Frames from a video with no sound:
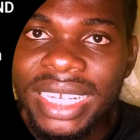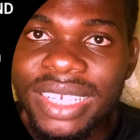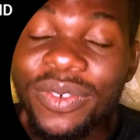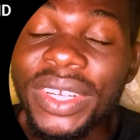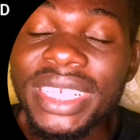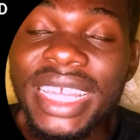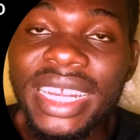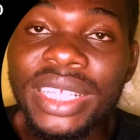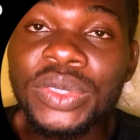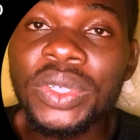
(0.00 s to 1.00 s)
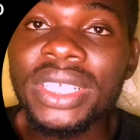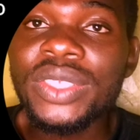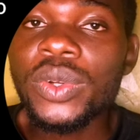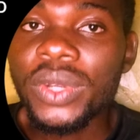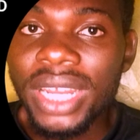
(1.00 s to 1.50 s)
different
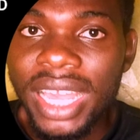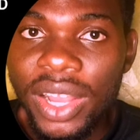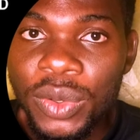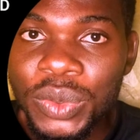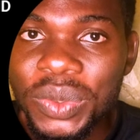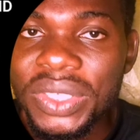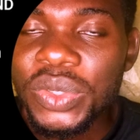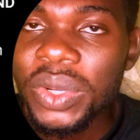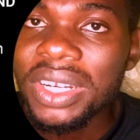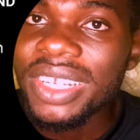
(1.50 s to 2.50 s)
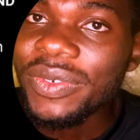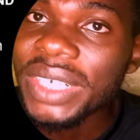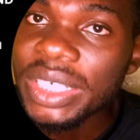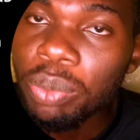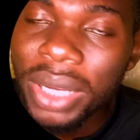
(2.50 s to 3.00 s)
directories, on how to install
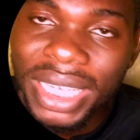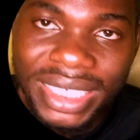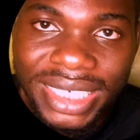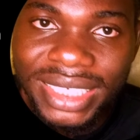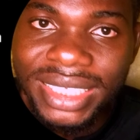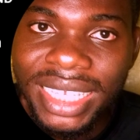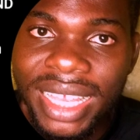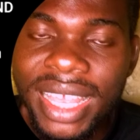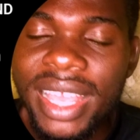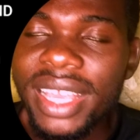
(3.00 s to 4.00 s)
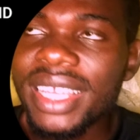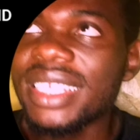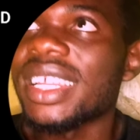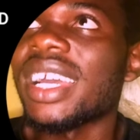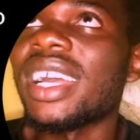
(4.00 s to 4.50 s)
different packages
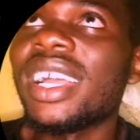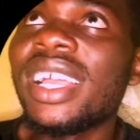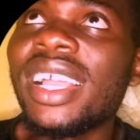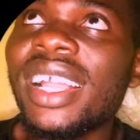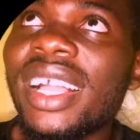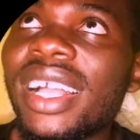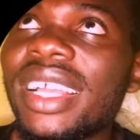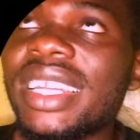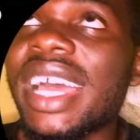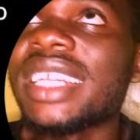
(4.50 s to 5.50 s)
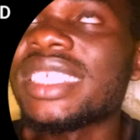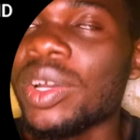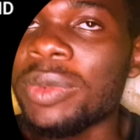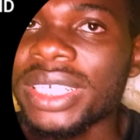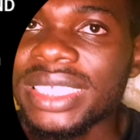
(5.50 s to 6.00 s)
in
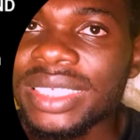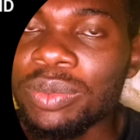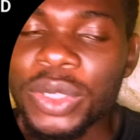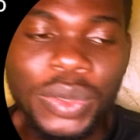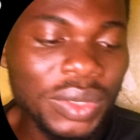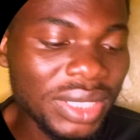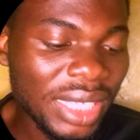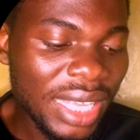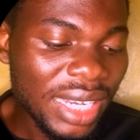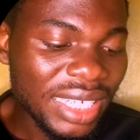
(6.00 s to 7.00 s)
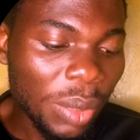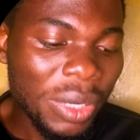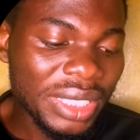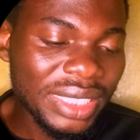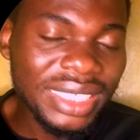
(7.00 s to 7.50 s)
Termux, because
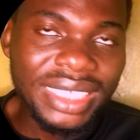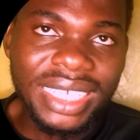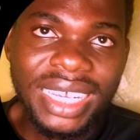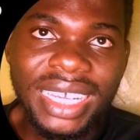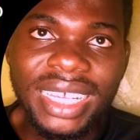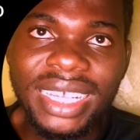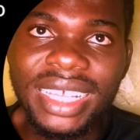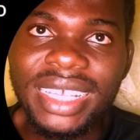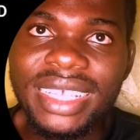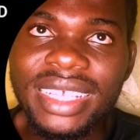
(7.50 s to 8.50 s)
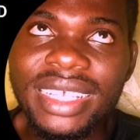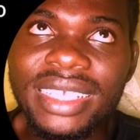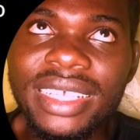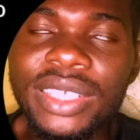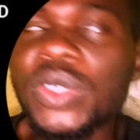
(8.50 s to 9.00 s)
Termux
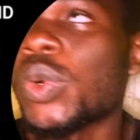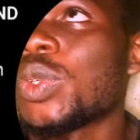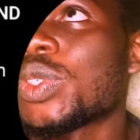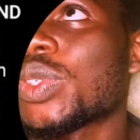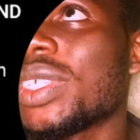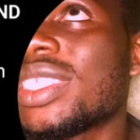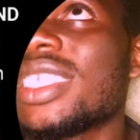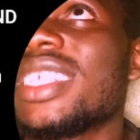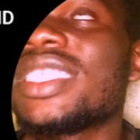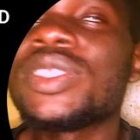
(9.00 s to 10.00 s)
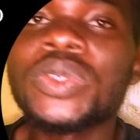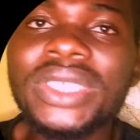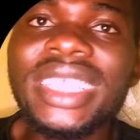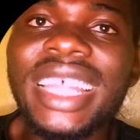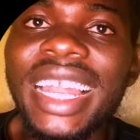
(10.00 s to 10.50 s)
is
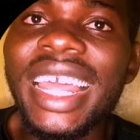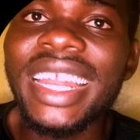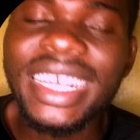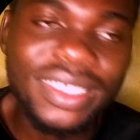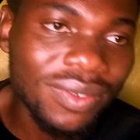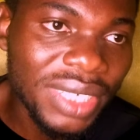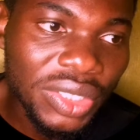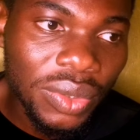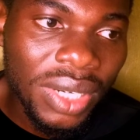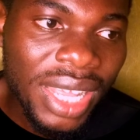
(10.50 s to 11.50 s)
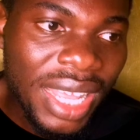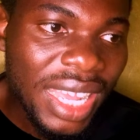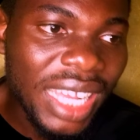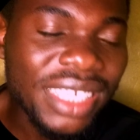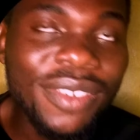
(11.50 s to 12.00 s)
using the Linux version.
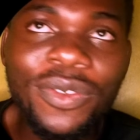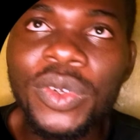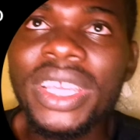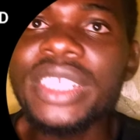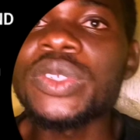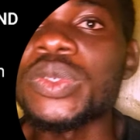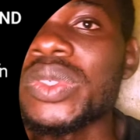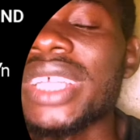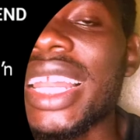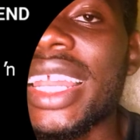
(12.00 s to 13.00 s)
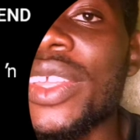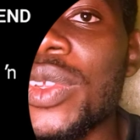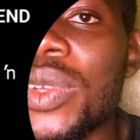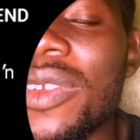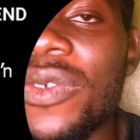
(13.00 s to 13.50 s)
And if you get
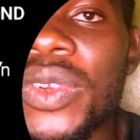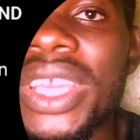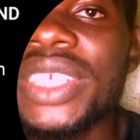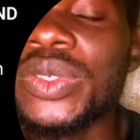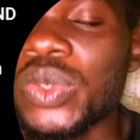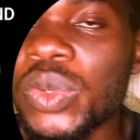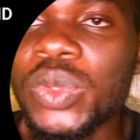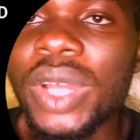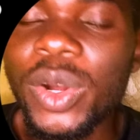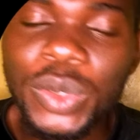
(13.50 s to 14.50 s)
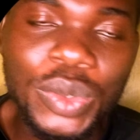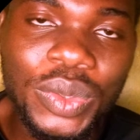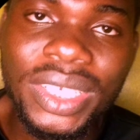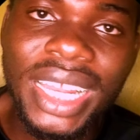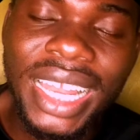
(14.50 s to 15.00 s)
to know how to
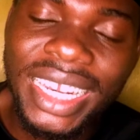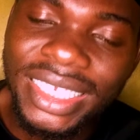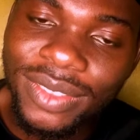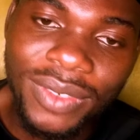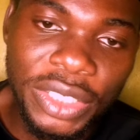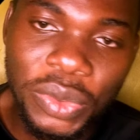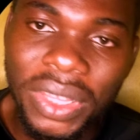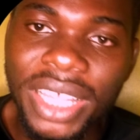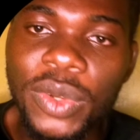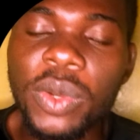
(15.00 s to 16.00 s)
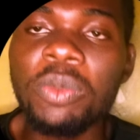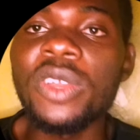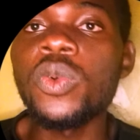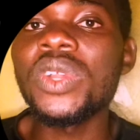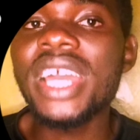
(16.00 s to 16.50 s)
use a Linux version, then
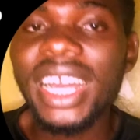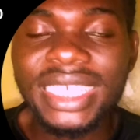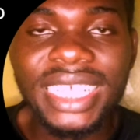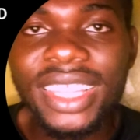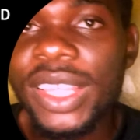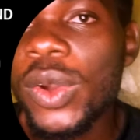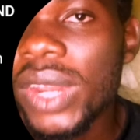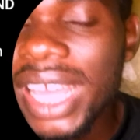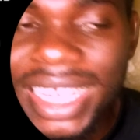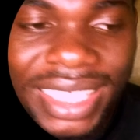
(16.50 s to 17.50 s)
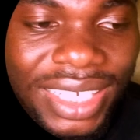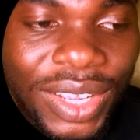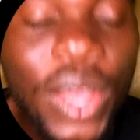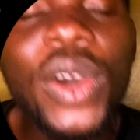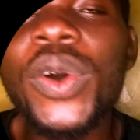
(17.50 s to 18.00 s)
you'll be good at ethical hacking
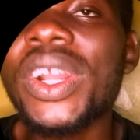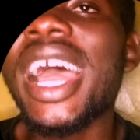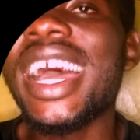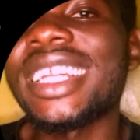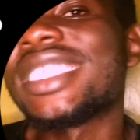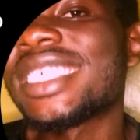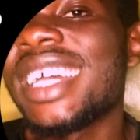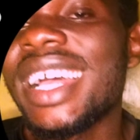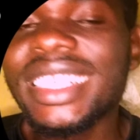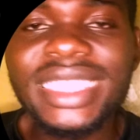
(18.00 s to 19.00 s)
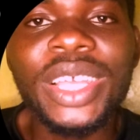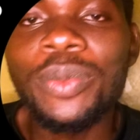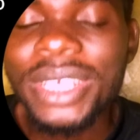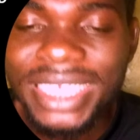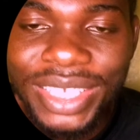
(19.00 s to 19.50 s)
or at
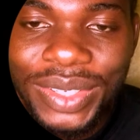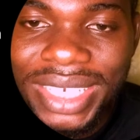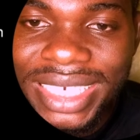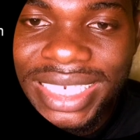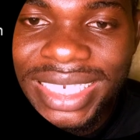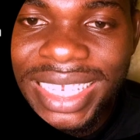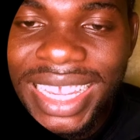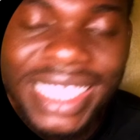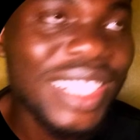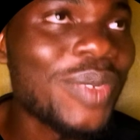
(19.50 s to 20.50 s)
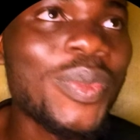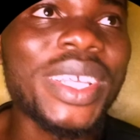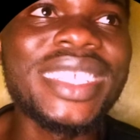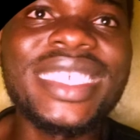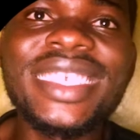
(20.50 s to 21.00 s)
cybersecurity. It
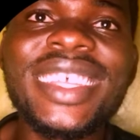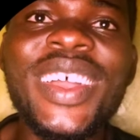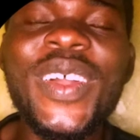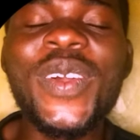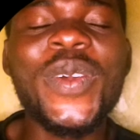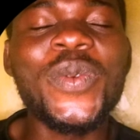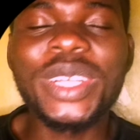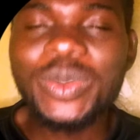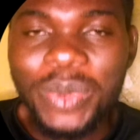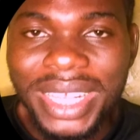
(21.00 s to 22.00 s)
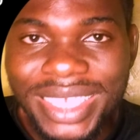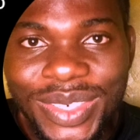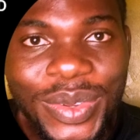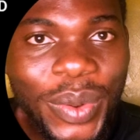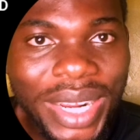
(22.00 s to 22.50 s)
depends which place
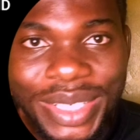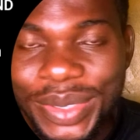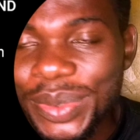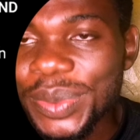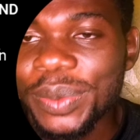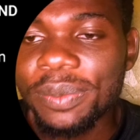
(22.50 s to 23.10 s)
do you want to